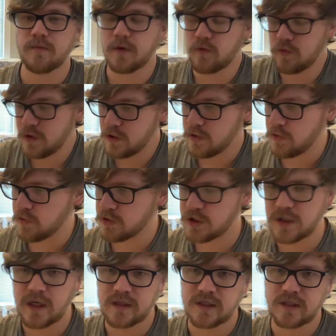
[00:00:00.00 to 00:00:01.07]
but we'll
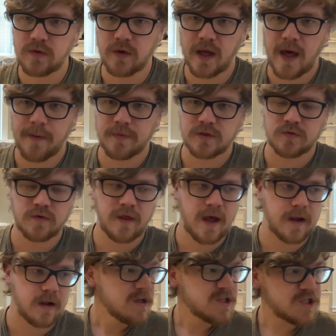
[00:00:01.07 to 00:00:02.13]
just kind of see what happens with that.